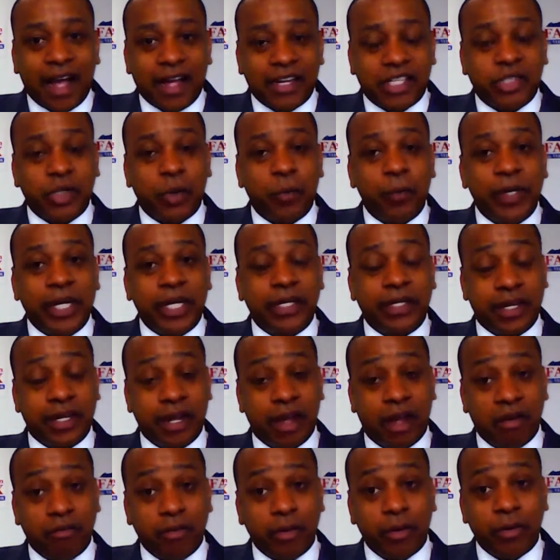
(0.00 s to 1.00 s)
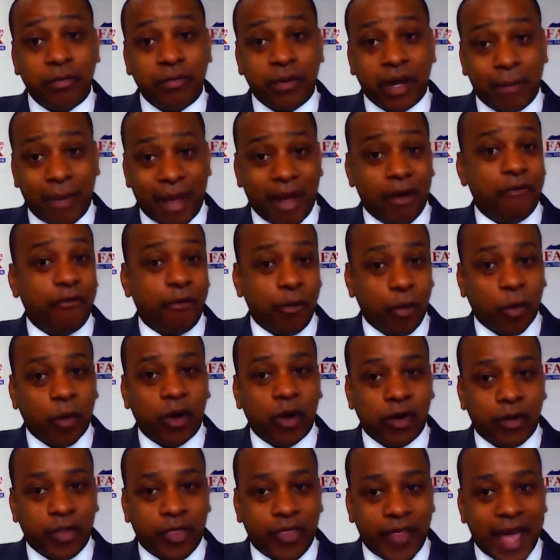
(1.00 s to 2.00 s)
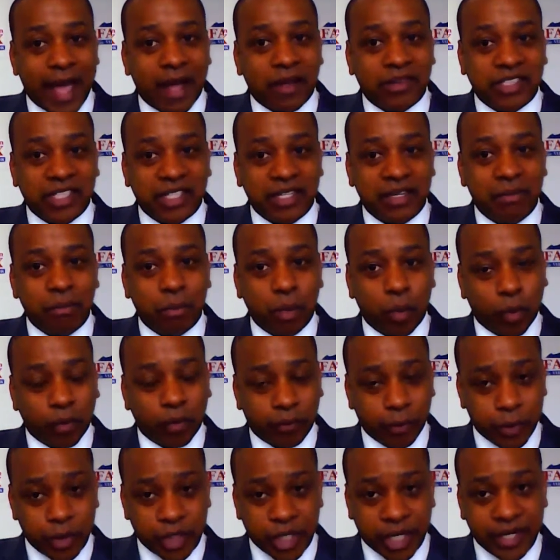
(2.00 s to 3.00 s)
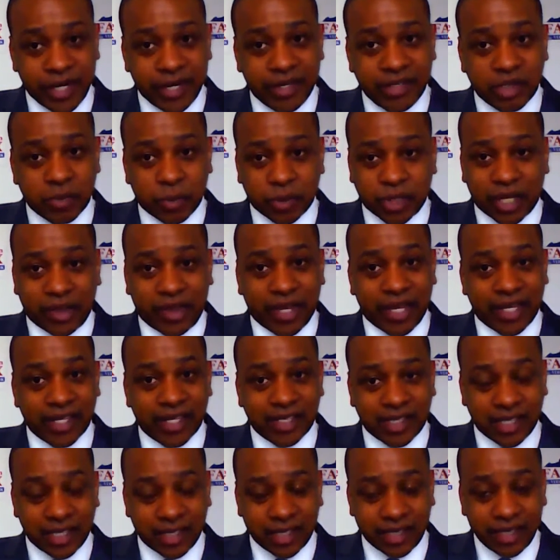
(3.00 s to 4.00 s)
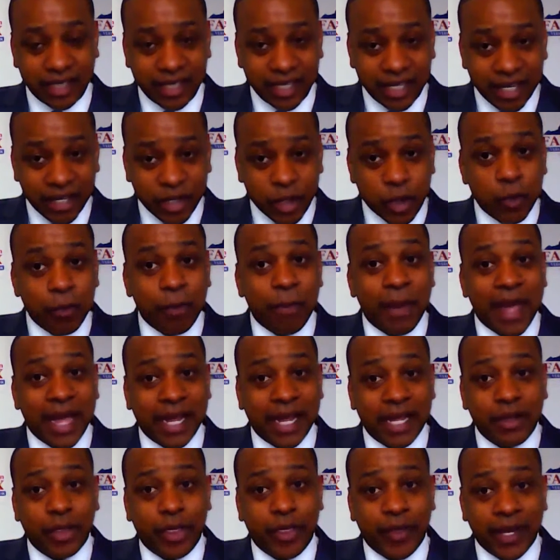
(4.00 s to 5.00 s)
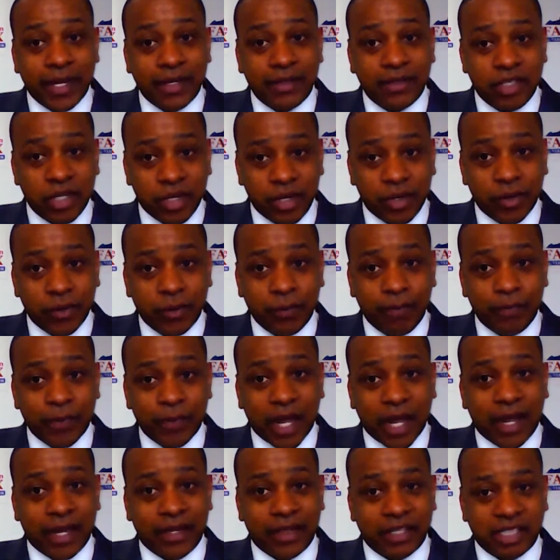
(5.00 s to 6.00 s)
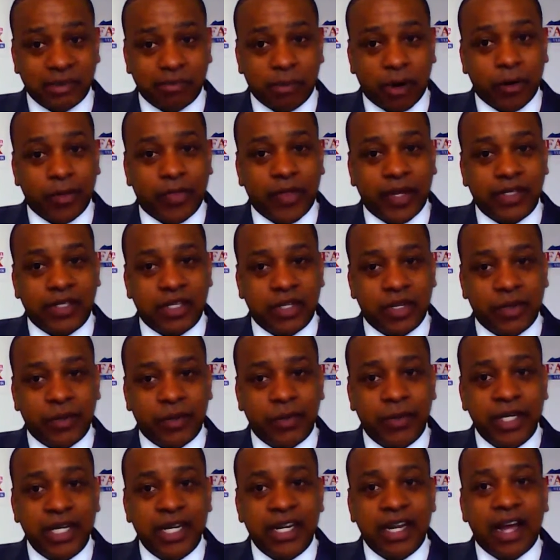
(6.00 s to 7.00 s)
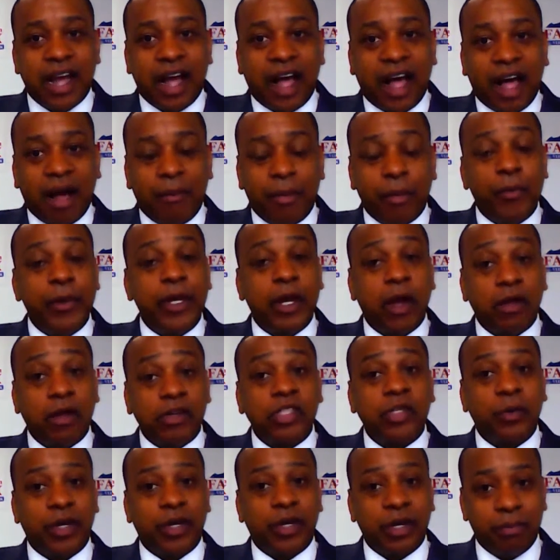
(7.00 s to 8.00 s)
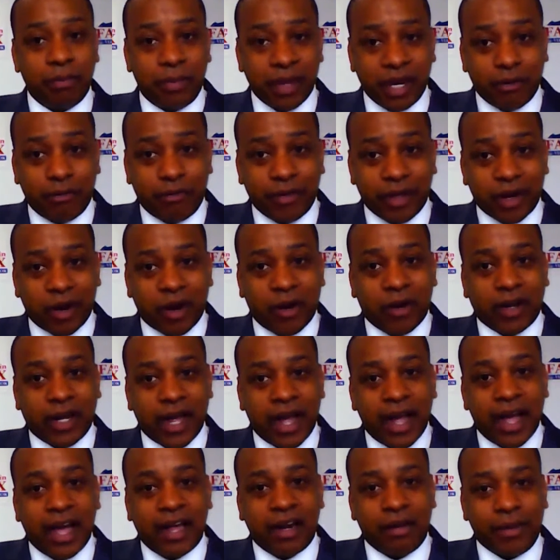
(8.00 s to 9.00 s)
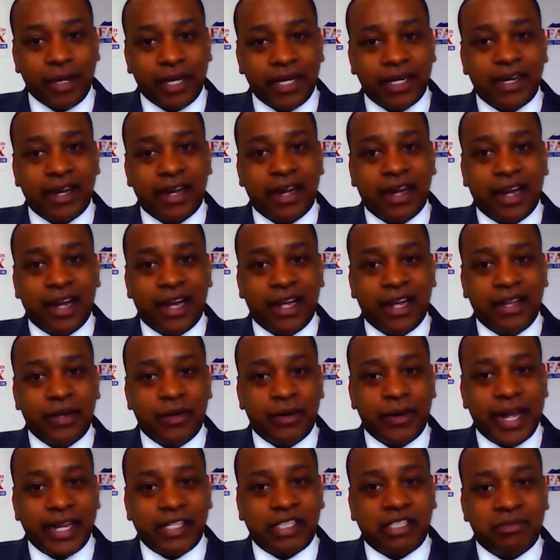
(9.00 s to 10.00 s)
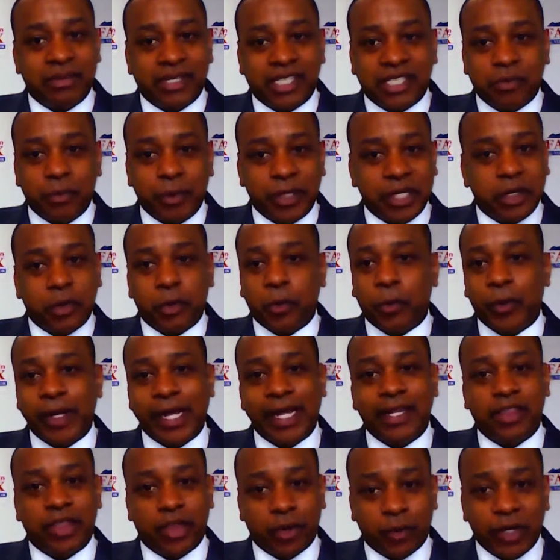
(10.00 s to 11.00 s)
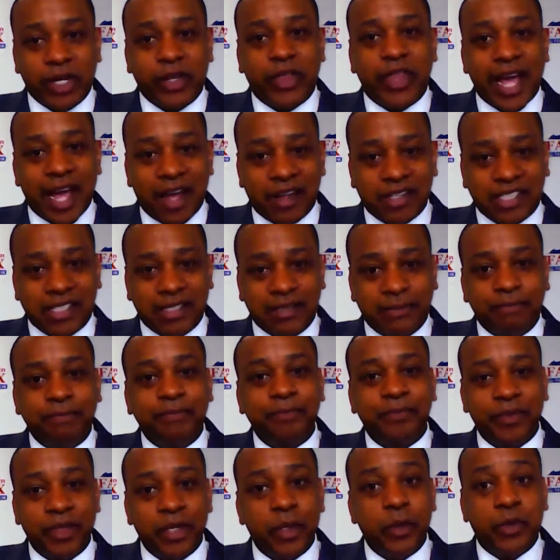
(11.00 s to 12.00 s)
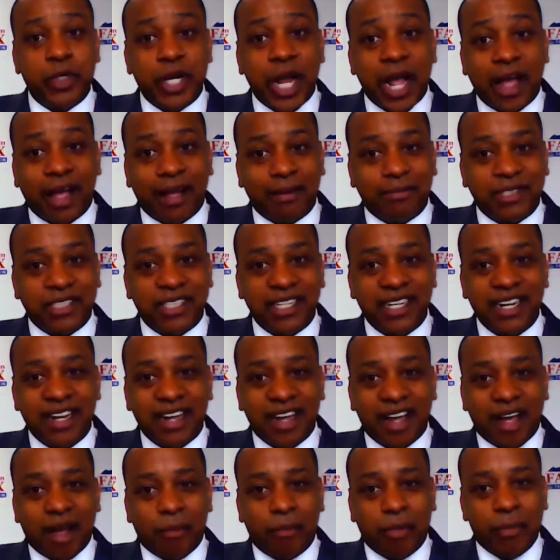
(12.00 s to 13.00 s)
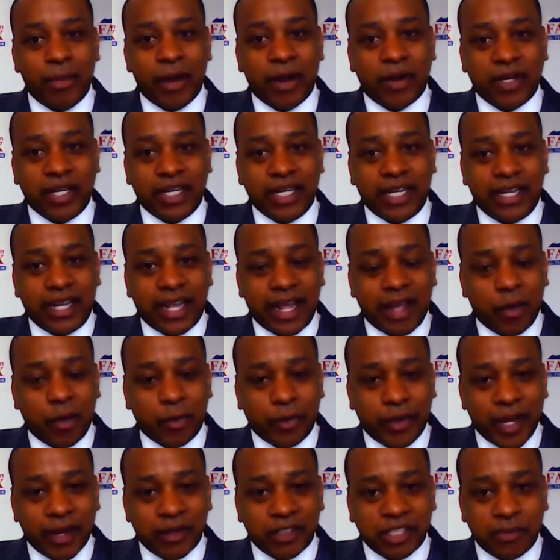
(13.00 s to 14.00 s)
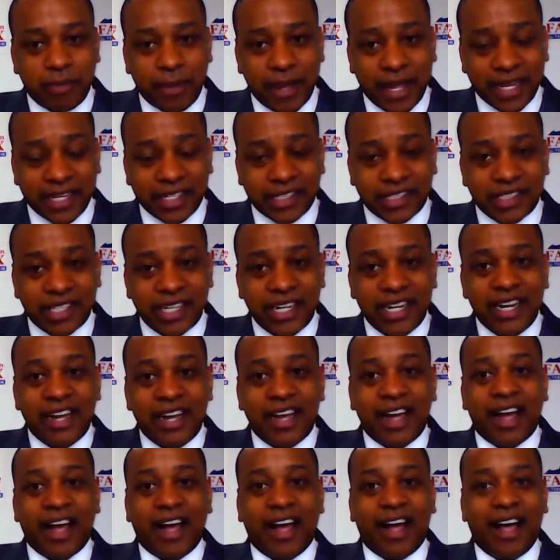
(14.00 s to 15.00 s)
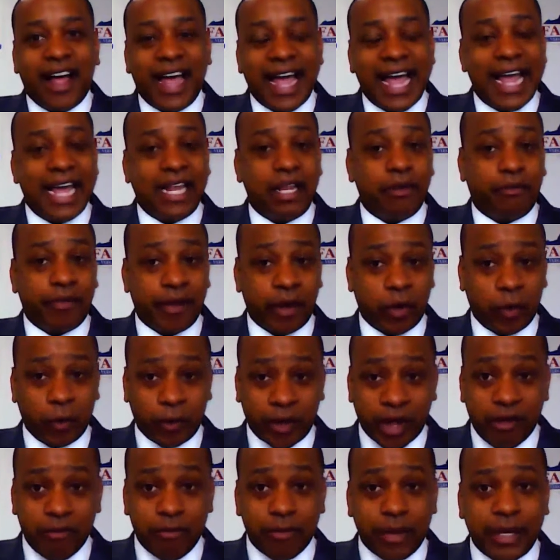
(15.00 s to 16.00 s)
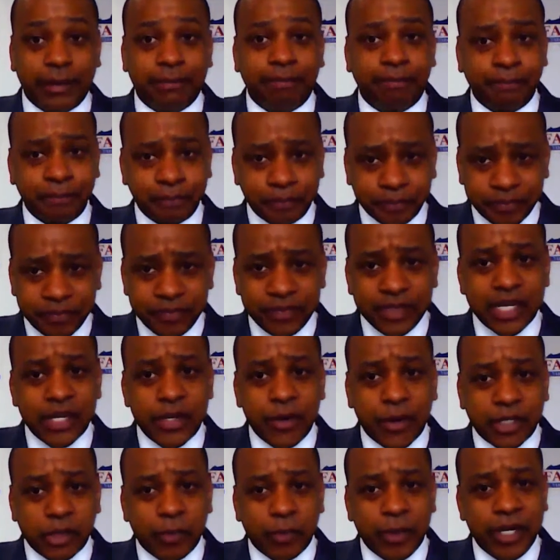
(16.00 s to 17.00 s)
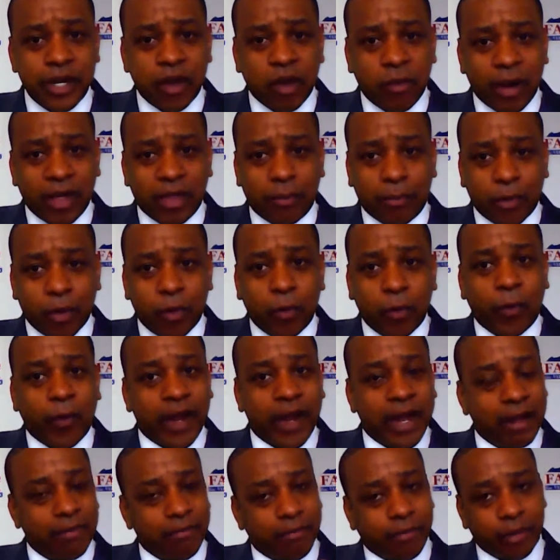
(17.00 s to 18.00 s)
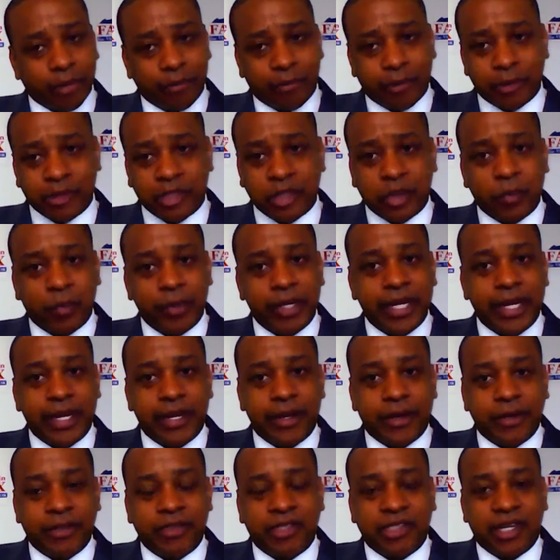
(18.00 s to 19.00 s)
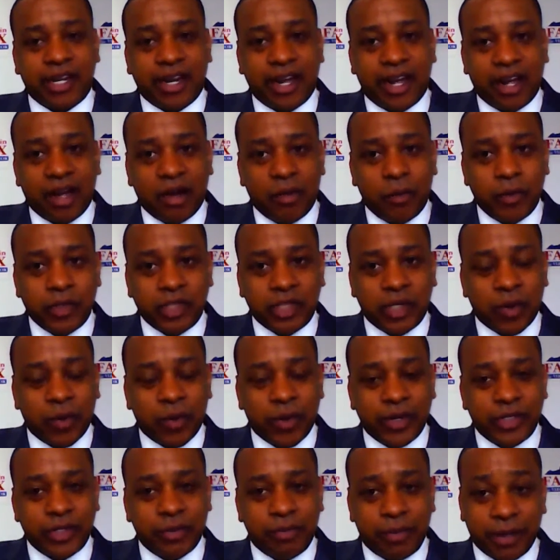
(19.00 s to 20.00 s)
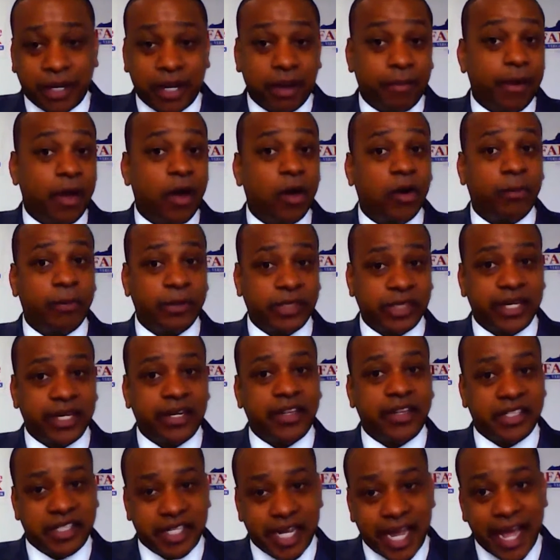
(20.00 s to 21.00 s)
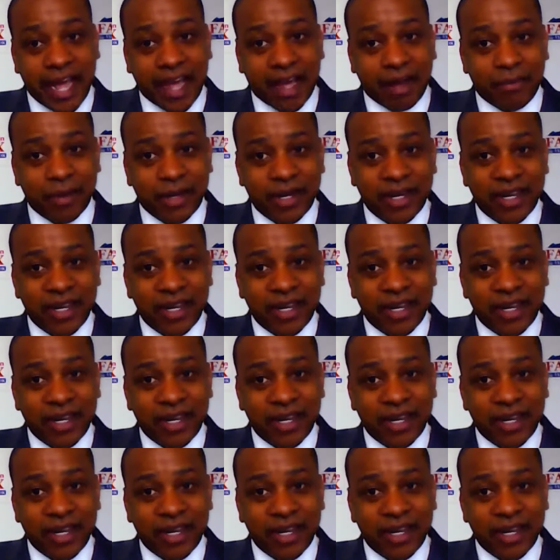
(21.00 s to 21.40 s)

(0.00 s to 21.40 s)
So we could cover about 400,000 more Virginians, which I think is the humane thing to do and the smart thing to do. But we also could benefit our economy. There are estimates that we could create 30,000 new jobs, primarily in the healthcare space. And the federal government, as we know by the program, for the first 3 years was going to pick up 100% of the tab.